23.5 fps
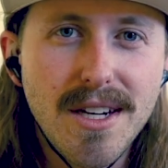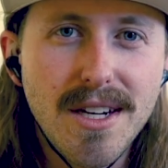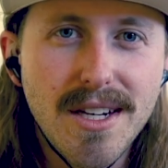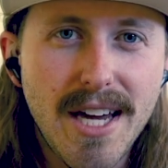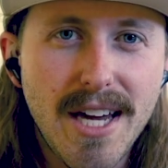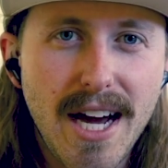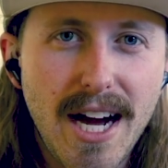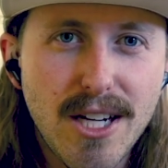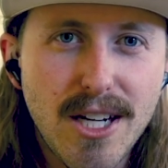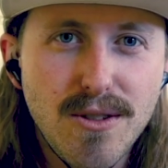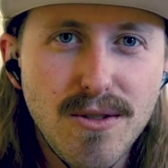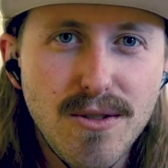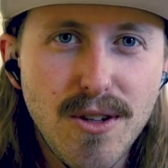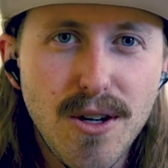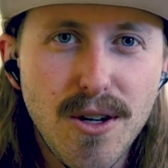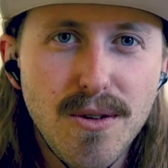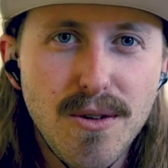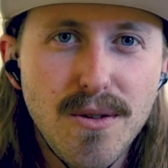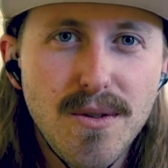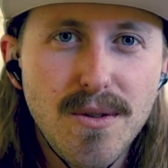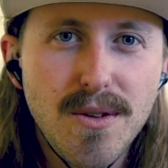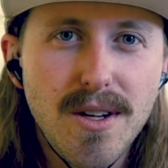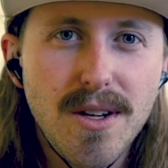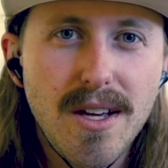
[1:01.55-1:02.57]
in cash flow.
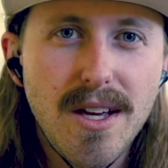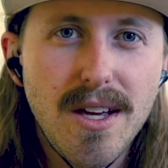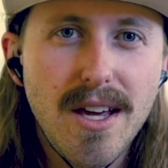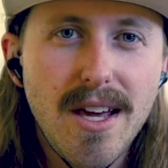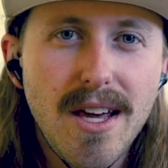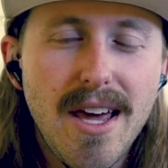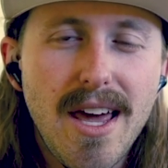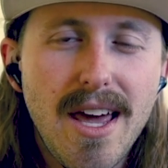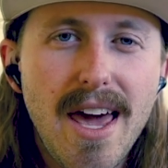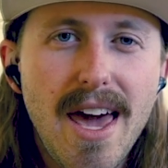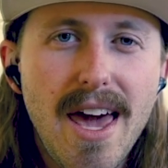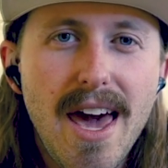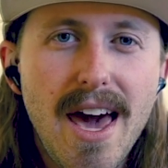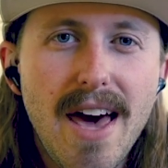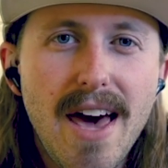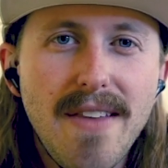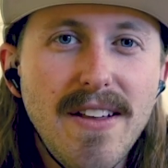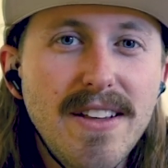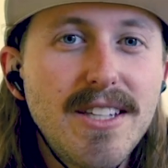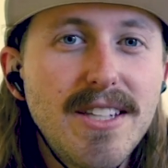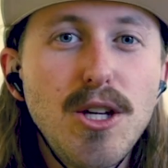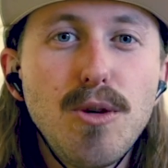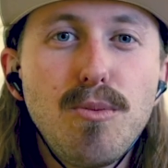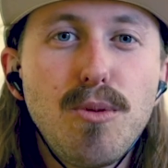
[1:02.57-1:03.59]
And
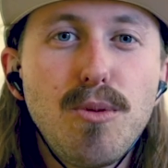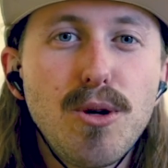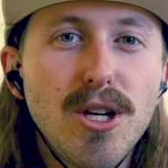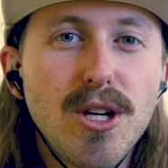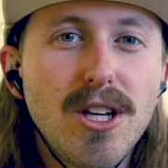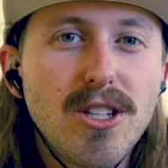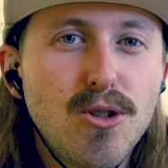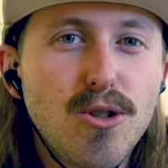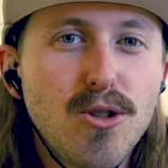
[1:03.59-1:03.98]
let's say you put